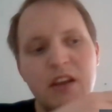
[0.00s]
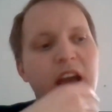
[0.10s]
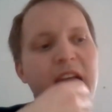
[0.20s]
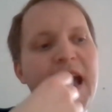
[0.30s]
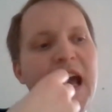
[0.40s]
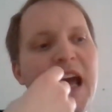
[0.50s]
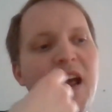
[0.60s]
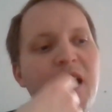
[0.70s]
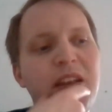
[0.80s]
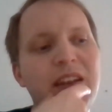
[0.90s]

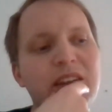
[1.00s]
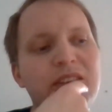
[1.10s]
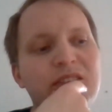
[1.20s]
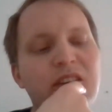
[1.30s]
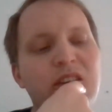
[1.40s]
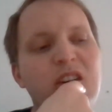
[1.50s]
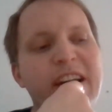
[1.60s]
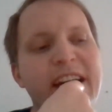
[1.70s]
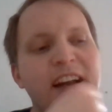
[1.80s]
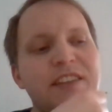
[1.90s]
And so
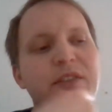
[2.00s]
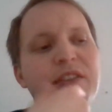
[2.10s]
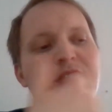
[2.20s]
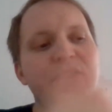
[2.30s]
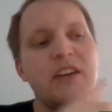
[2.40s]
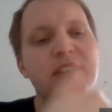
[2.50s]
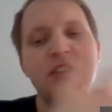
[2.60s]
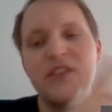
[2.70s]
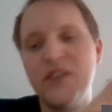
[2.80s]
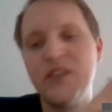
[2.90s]
I had to instruct
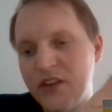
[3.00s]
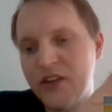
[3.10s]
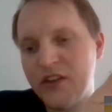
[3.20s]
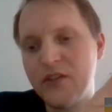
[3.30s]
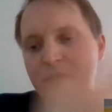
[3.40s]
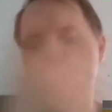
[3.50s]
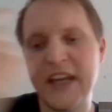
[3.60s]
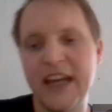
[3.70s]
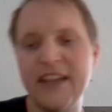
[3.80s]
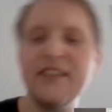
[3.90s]
the server to
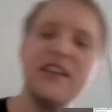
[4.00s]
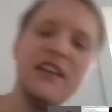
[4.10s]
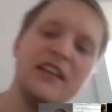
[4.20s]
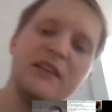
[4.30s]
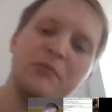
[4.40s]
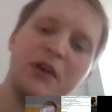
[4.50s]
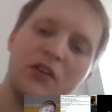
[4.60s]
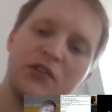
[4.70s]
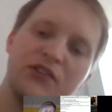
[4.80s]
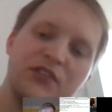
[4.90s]
get the
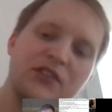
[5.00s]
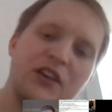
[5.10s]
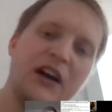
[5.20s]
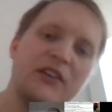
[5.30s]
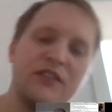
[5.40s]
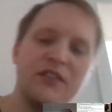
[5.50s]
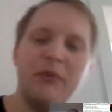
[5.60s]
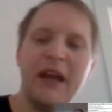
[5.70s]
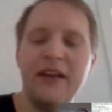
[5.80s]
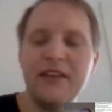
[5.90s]
post out of the
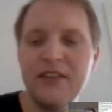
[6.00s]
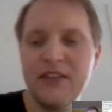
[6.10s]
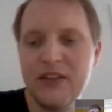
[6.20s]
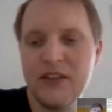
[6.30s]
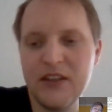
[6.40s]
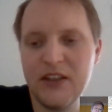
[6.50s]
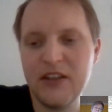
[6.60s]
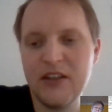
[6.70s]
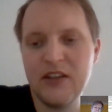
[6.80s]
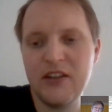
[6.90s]
backend.
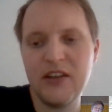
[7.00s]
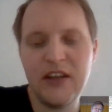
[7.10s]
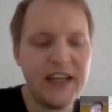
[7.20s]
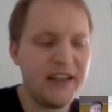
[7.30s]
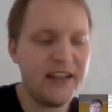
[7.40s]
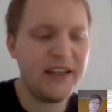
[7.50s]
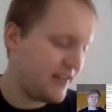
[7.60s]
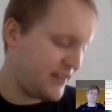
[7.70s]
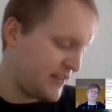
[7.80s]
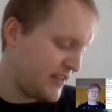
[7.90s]
And
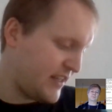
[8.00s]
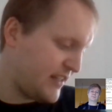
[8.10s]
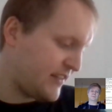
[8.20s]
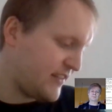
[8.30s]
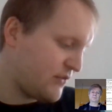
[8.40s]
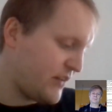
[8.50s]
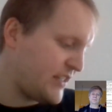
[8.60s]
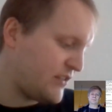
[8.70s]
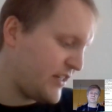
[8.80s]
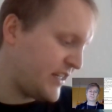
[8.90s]
it's
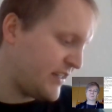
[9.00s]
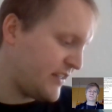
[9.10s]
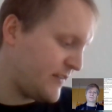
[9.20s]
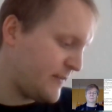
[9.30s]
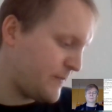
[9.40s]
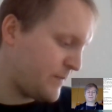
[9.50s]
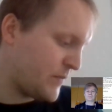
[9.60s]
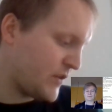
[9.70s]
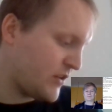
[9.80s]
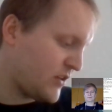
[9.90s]
rendering
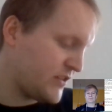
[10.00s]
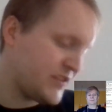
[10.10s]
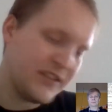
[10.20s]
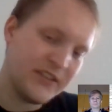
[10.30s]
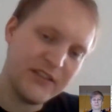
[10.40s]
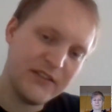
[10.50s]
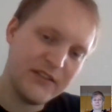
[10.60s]
content.